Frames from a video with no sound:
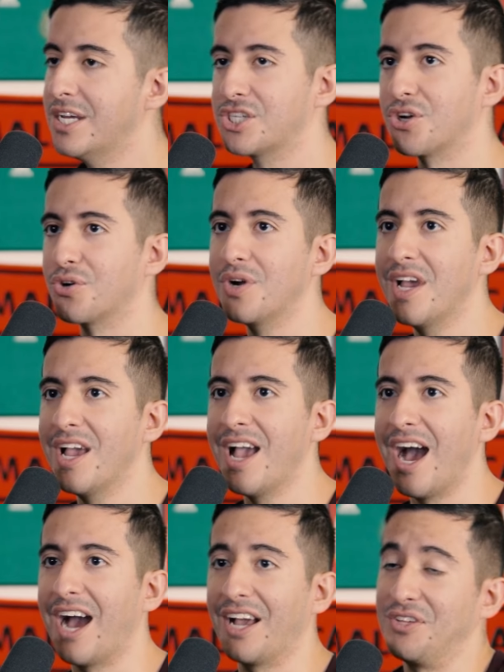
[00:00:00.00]
So
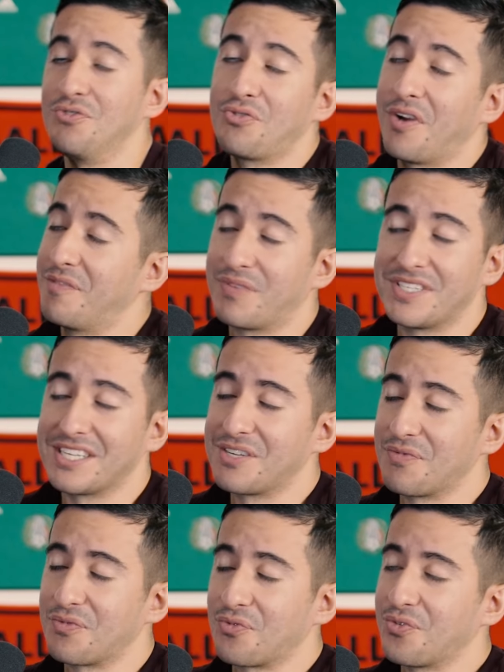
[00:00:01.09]
Ukraine possess
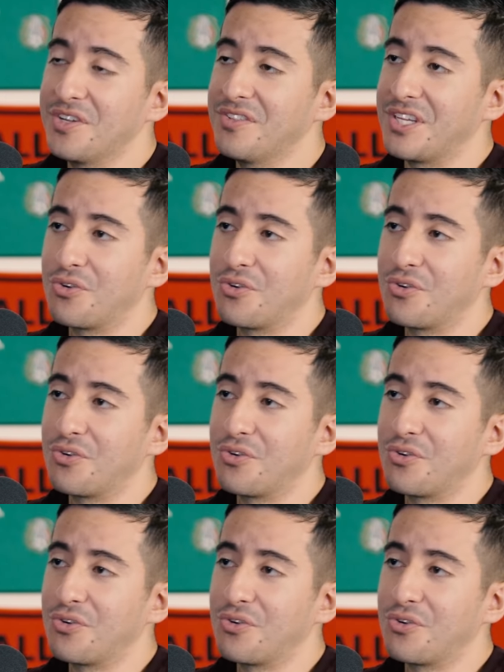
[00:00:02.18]
some really